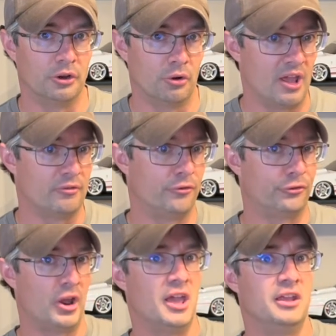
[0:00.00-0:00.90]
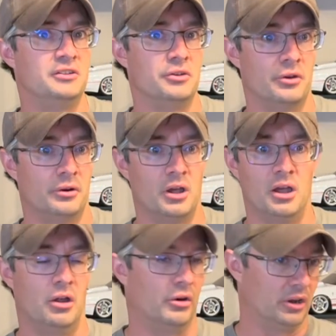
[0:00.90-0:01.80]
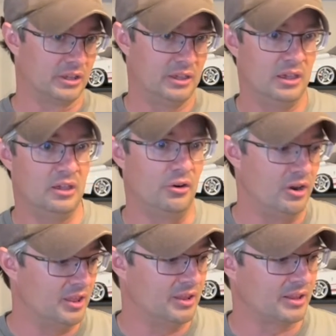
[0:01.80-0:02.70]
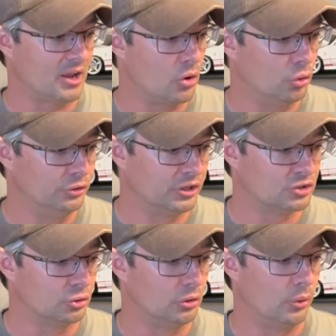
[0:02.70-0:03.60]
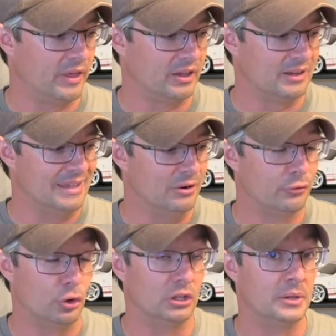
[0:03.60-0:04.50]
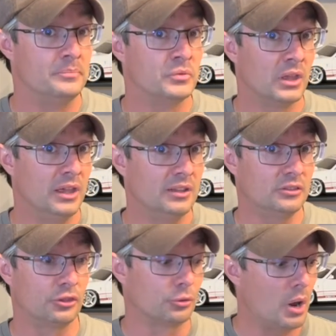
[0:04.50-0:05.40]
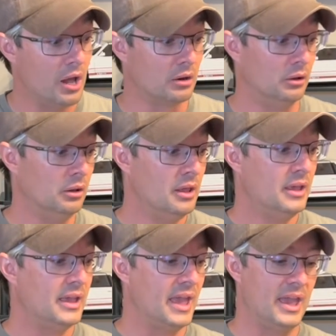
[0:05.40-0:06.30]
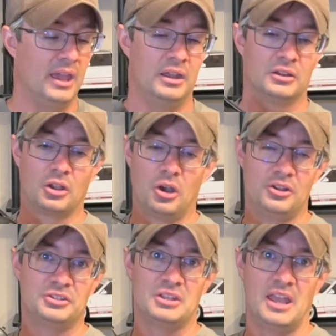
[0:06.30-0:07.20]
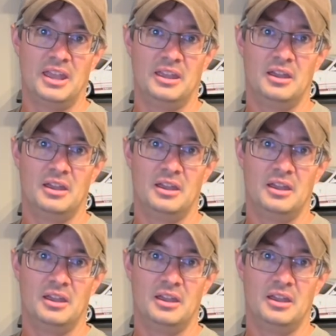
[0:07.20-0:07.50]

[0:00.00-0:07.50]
Don't have a friend or a kid or anything like that hold the controller where they could inadvertently hit the throttle and cause a